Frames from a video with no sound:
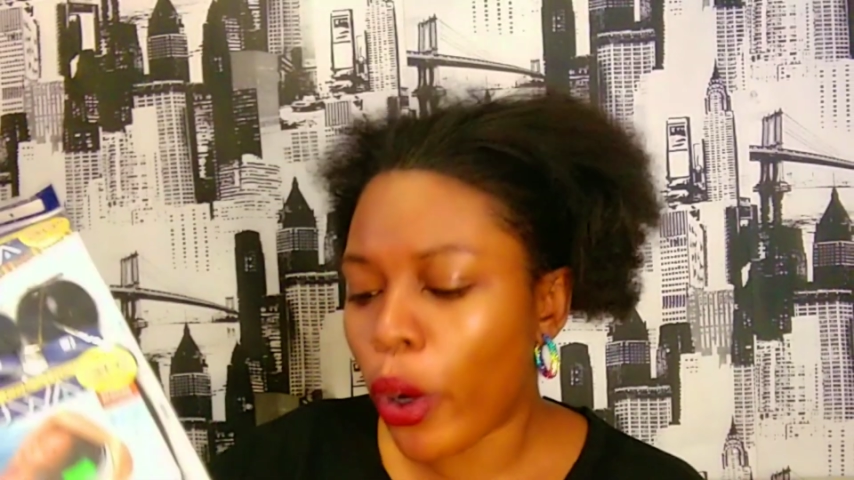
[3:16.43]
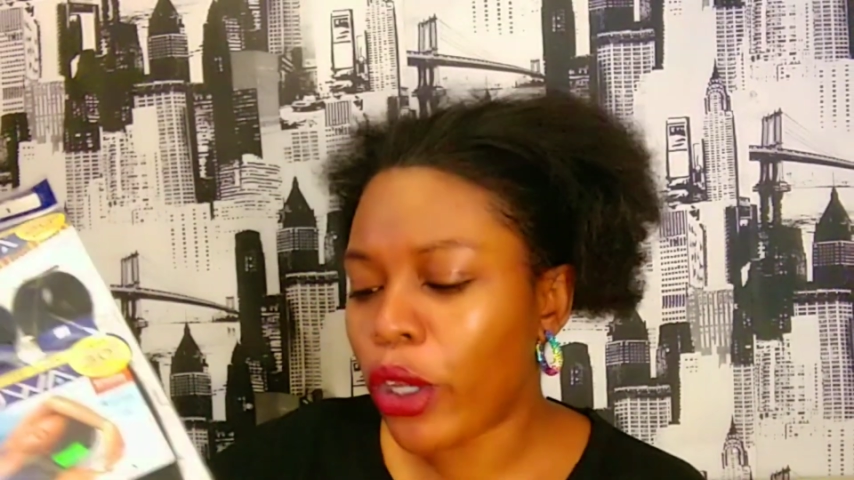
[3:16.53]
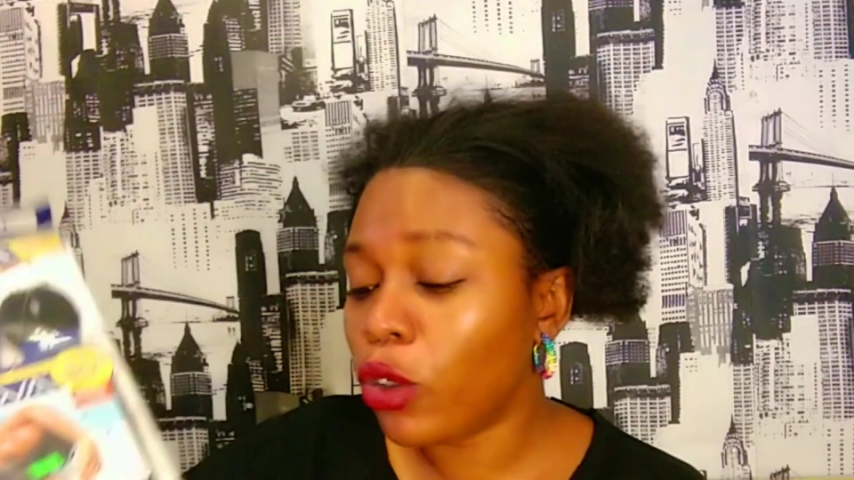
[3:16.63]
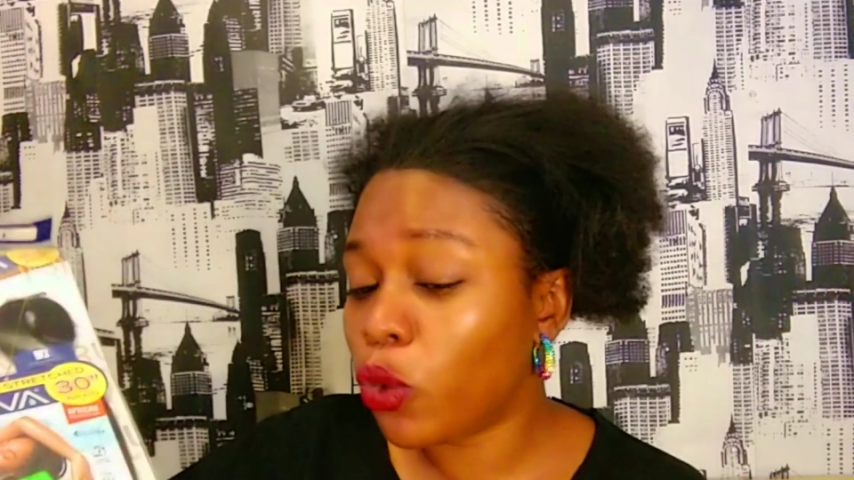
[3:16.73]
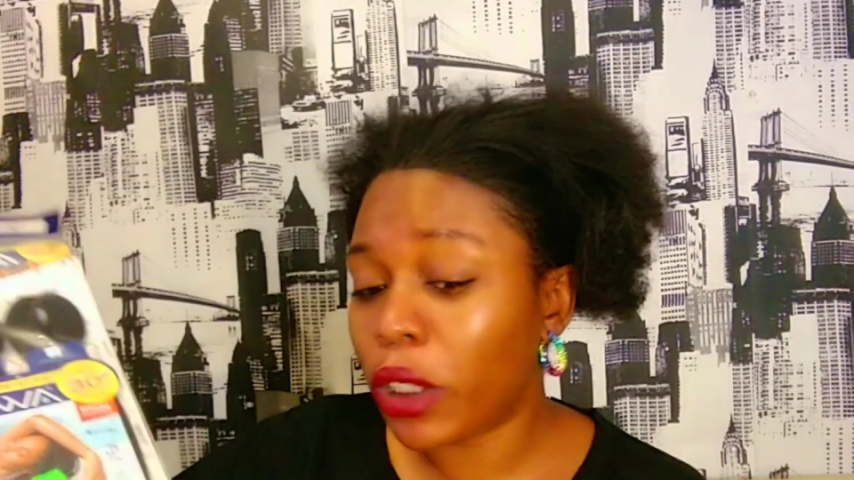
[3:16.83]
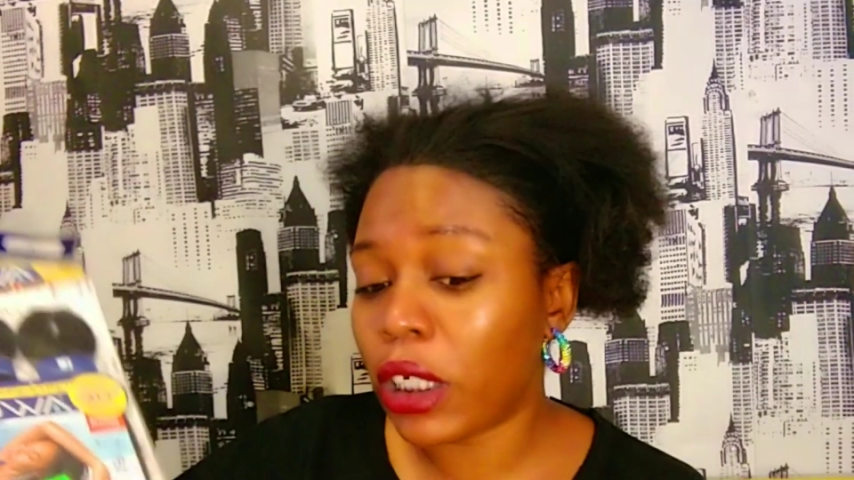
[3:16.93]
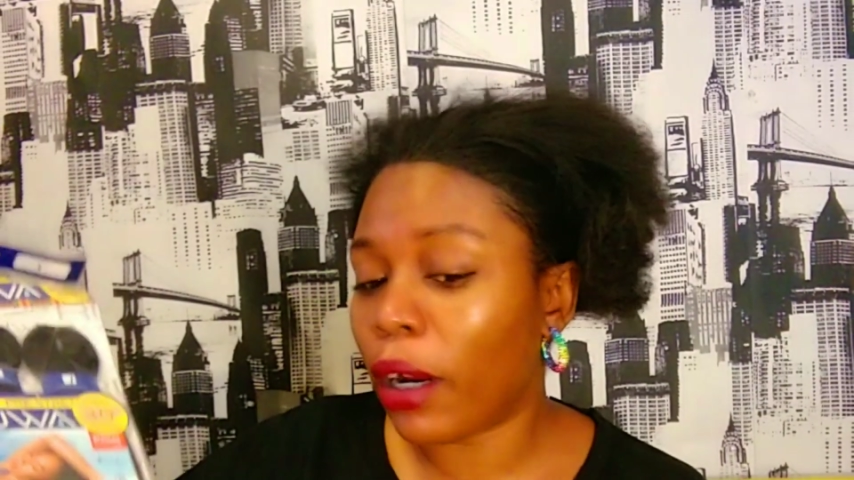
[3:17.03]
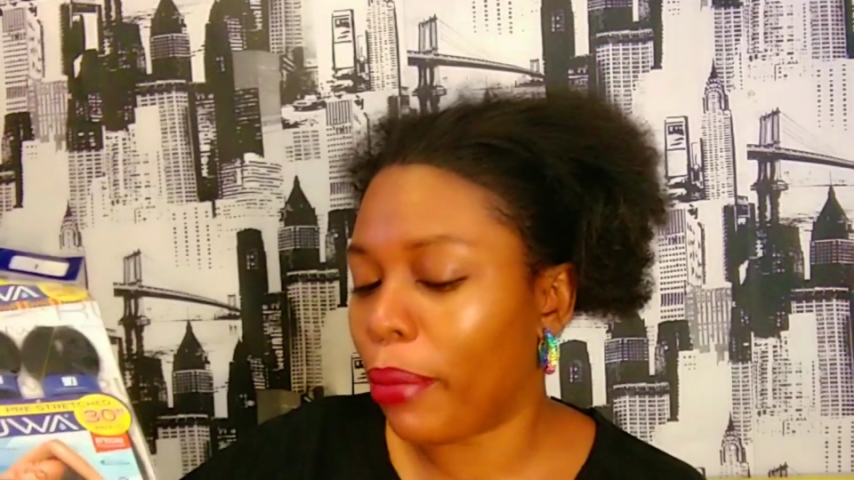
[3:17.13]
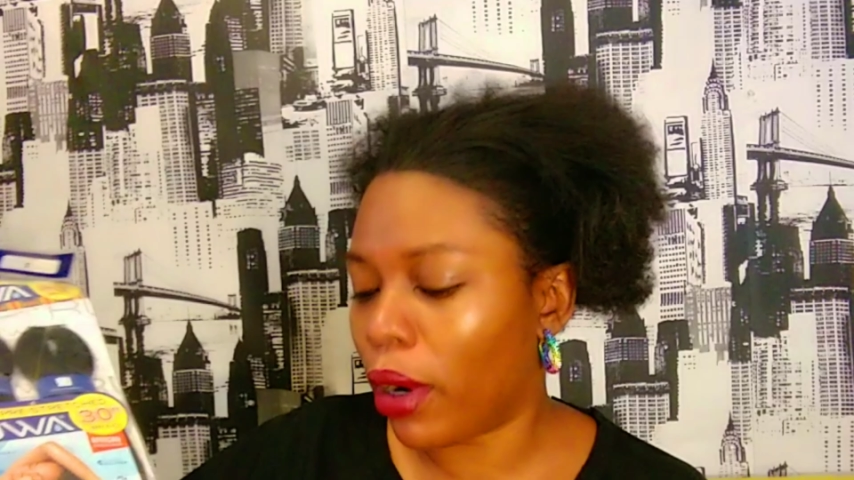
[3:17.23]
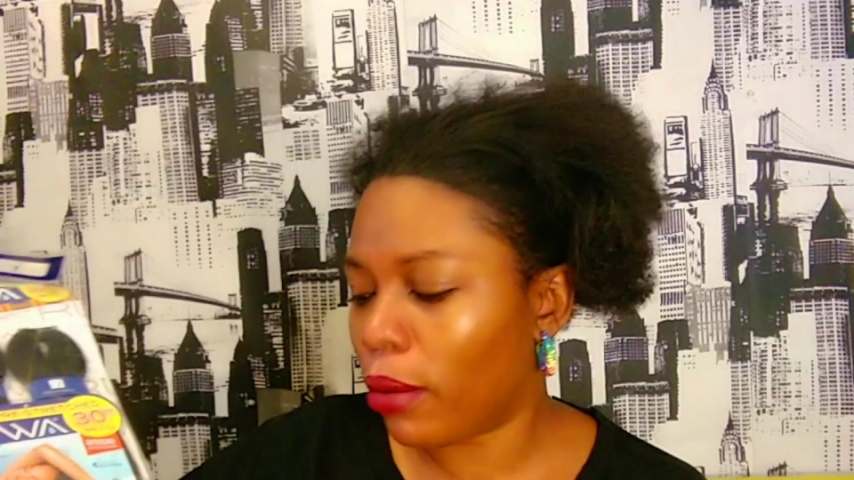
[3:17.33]
When you're doing
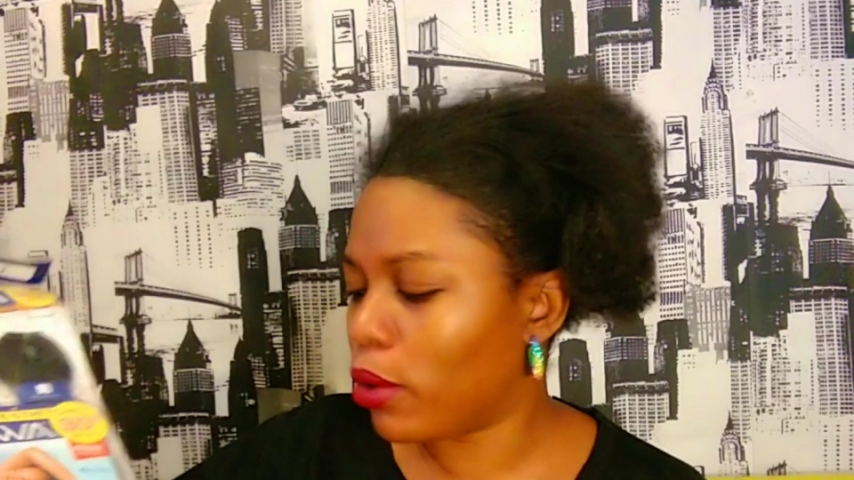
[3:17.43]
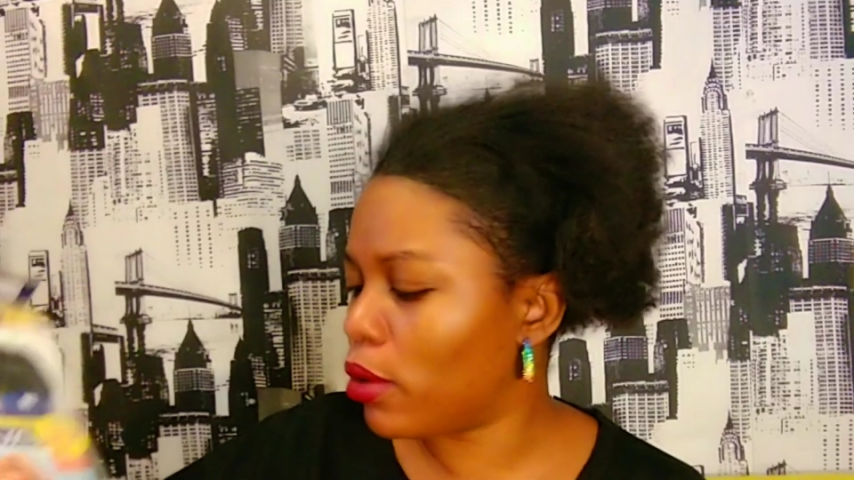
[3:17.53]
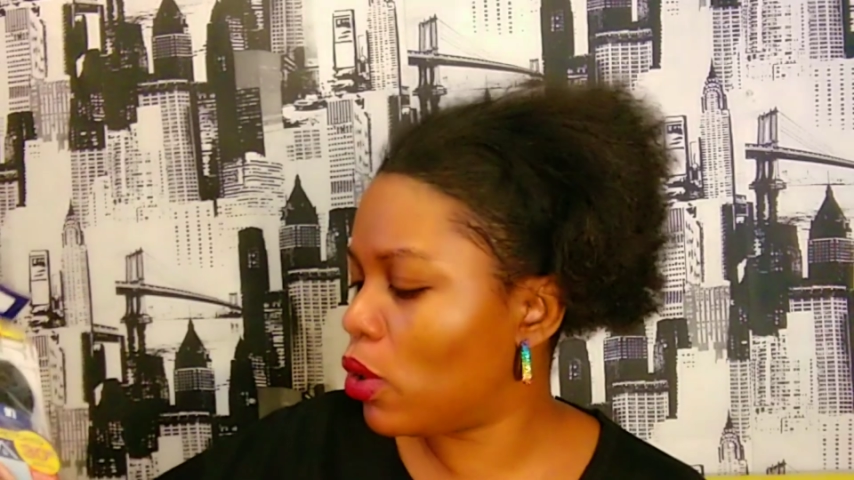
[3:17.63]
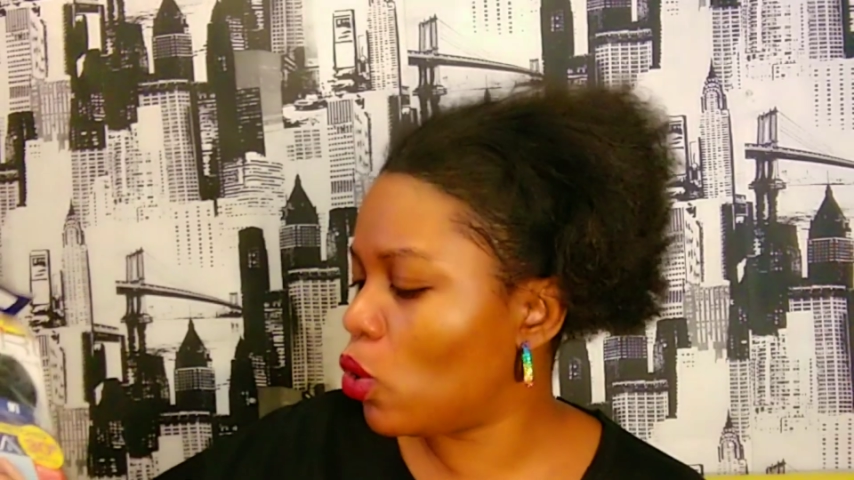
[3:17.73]
the bubbles,